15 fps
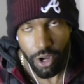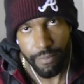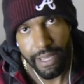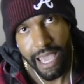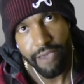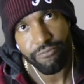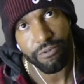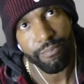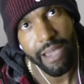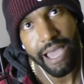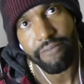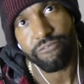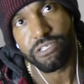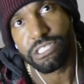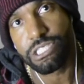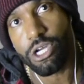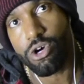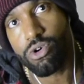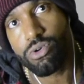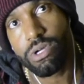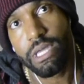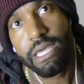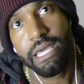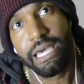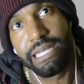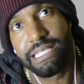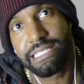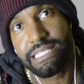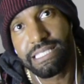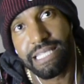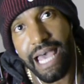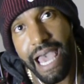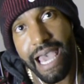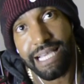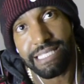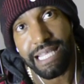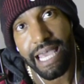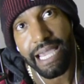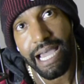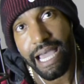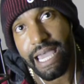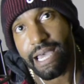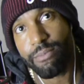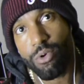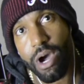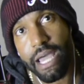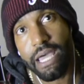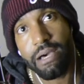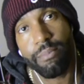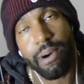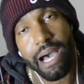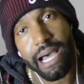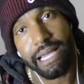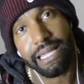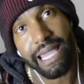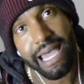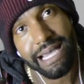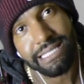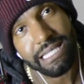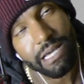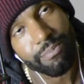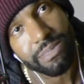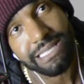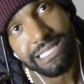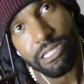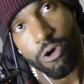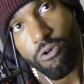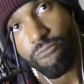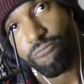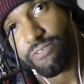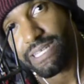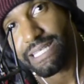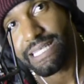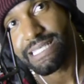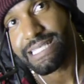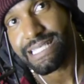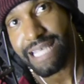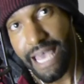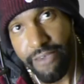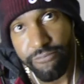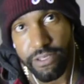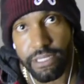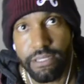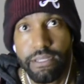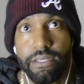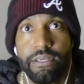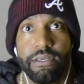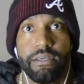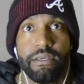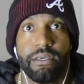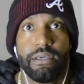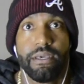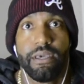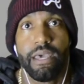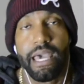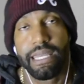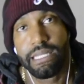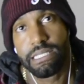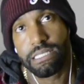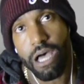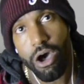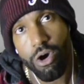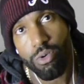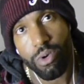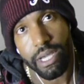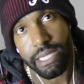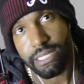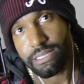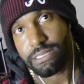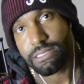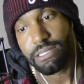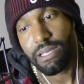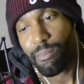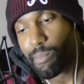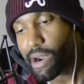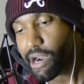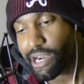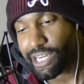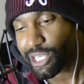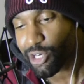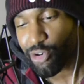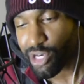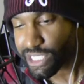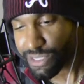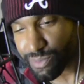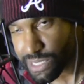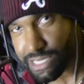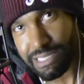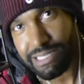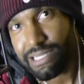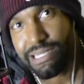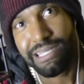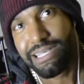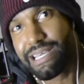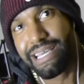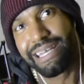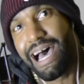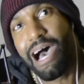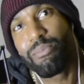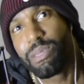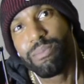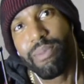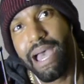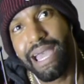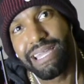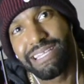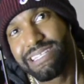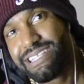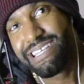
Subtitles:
I'm going to have you back for sure. And this is the #iAMWHOiAM podcast, episode 57. And as always, Merry Christmas. And I'll be back.